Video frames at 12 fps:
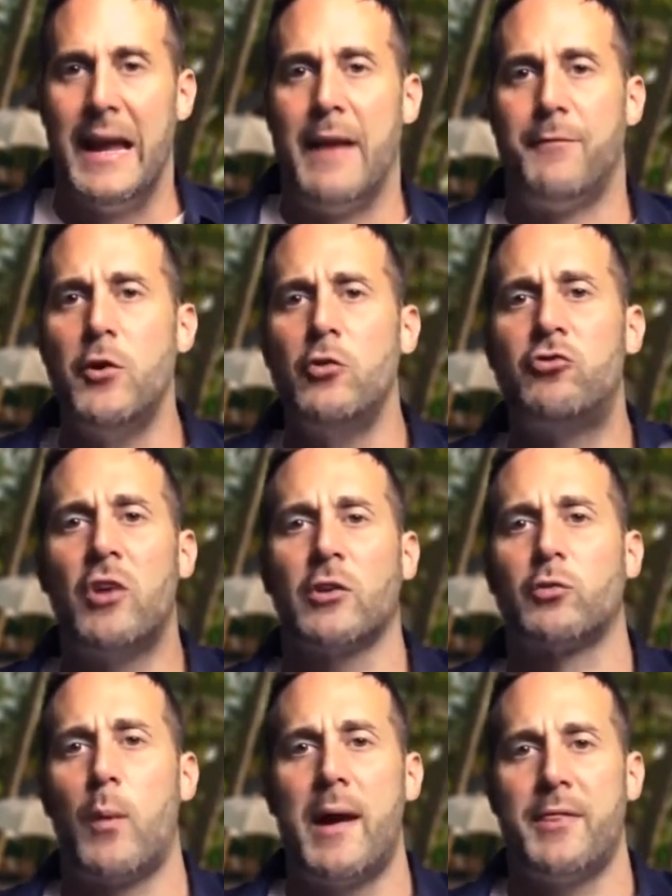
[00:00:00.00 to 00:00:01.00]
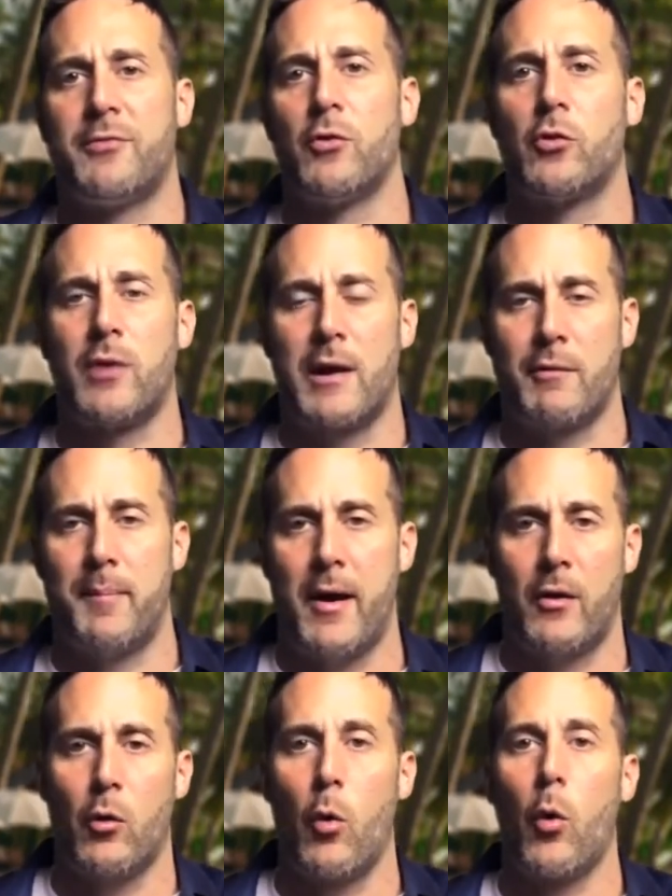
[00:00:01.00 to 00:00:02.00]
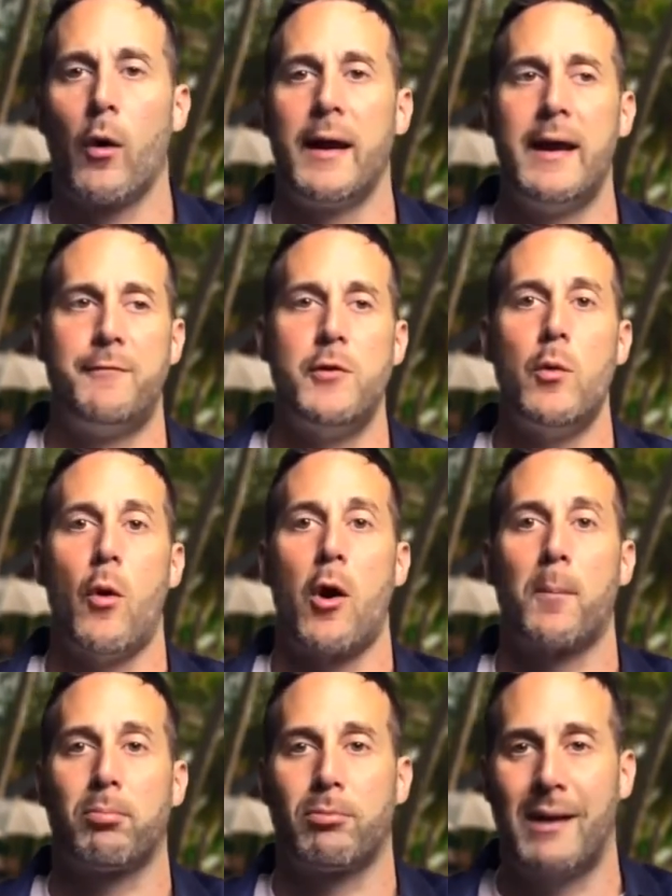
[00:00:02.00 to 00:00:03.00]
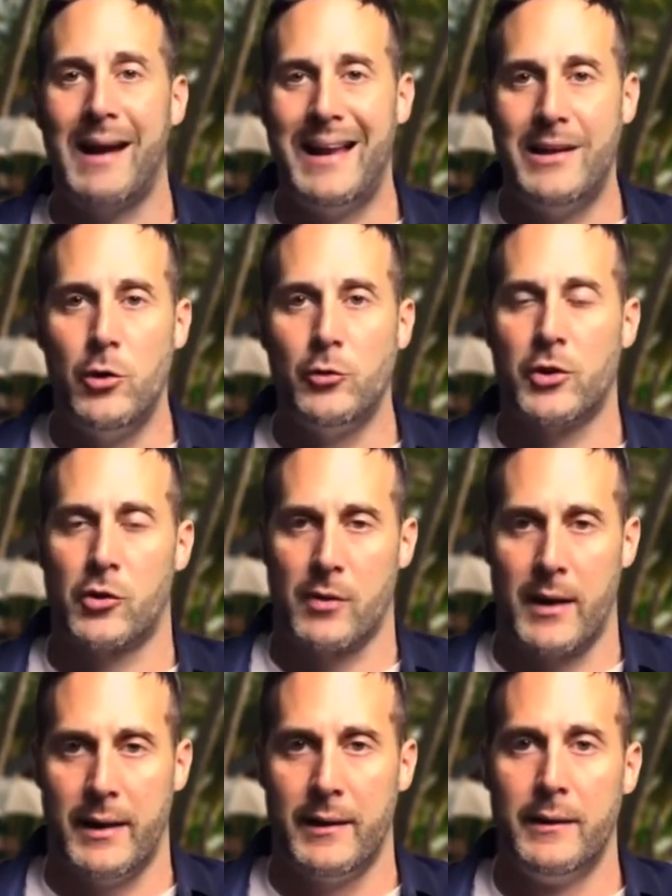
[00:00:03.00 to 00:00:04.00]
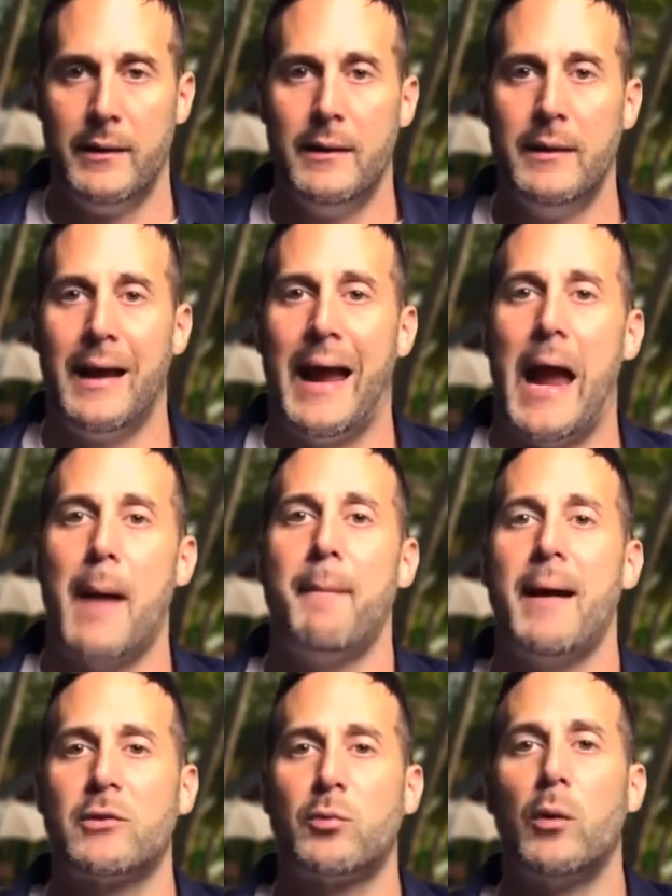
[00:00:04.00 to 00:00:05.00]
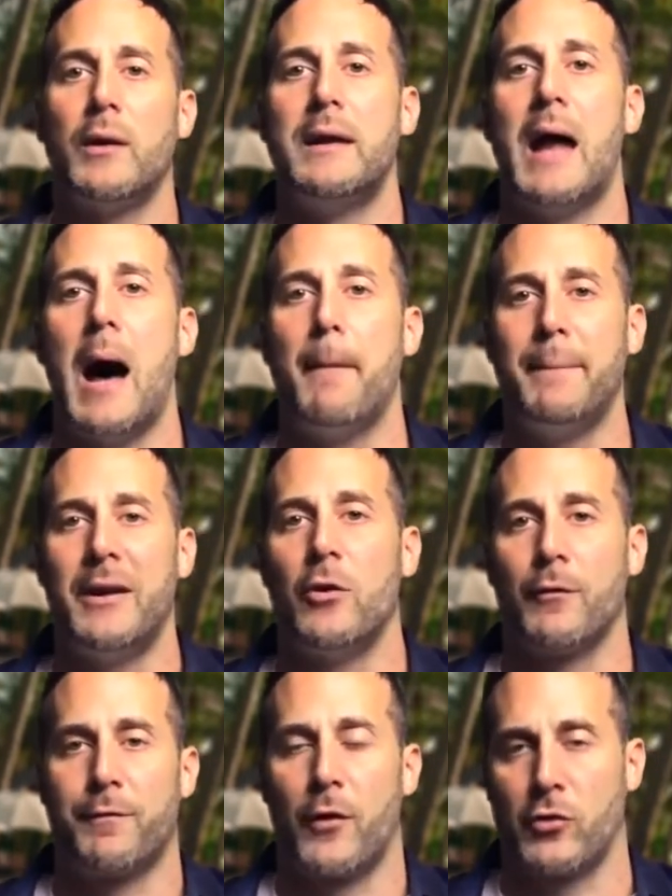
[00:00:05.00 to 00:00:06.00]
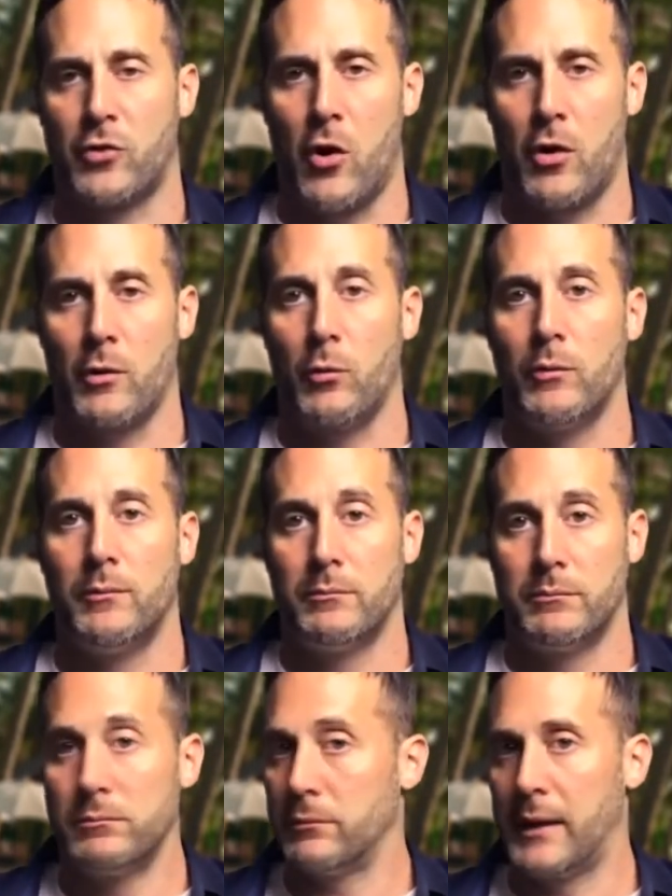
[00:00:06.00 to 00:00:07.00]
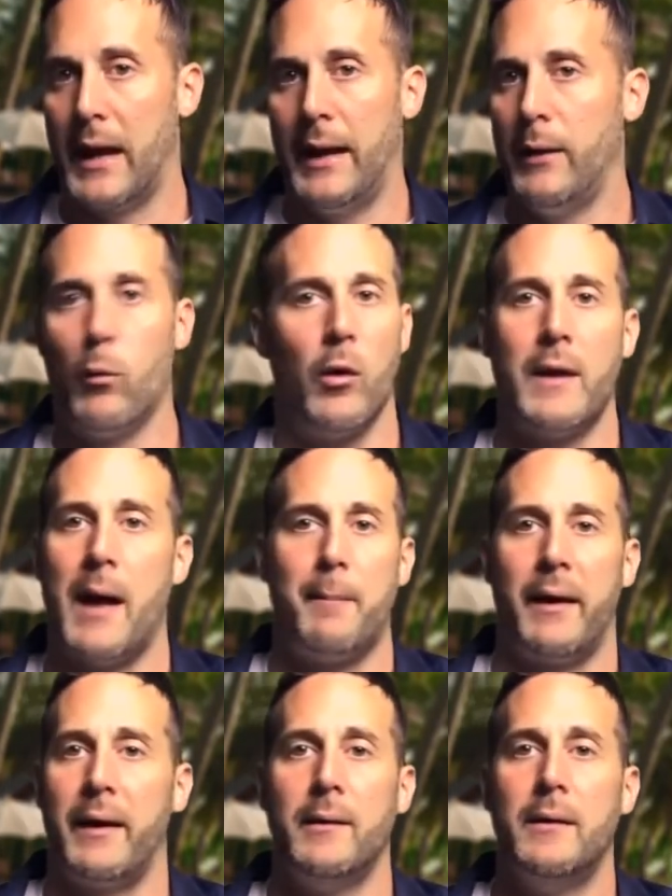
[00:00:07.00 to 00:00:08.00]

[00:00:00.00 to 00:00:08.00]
If you just went through credit repair, or if you are brand new to credit, Amex will not be your first card, okay? Will not be.